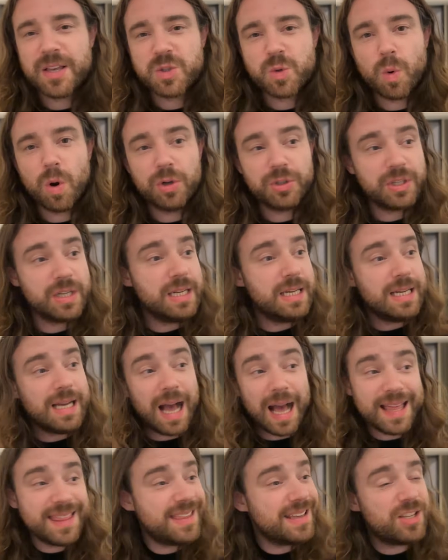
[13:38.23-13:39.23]
squad.
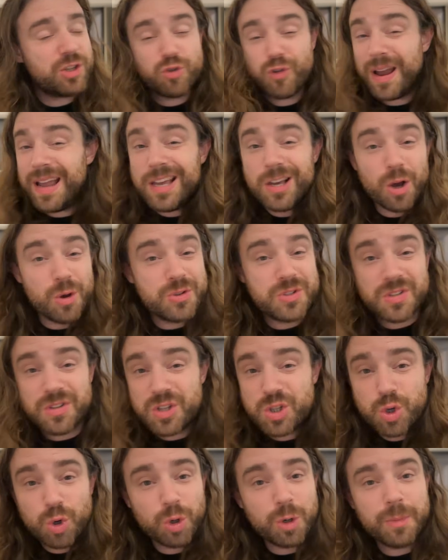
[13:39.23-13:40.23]
I think Trent goes to the
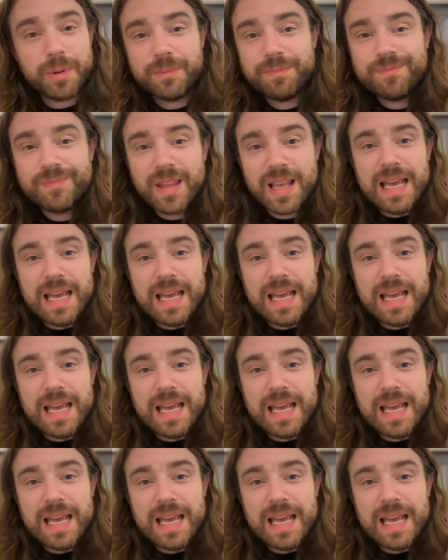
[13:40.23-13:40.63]
tournament.